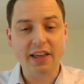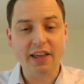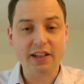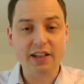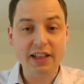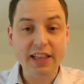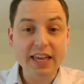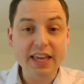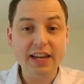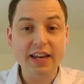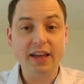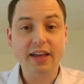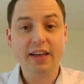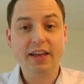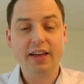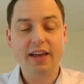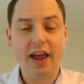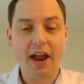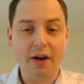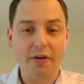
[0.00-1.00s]
clean
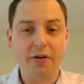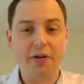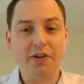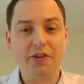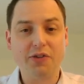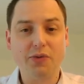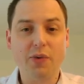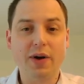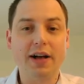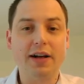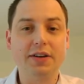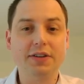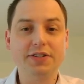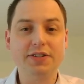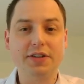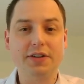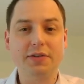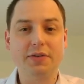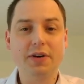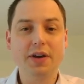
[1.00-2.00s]
error as well.
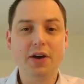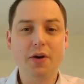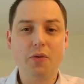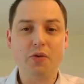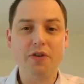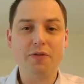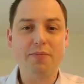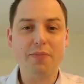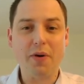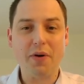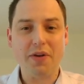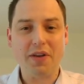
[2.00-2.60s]
So we've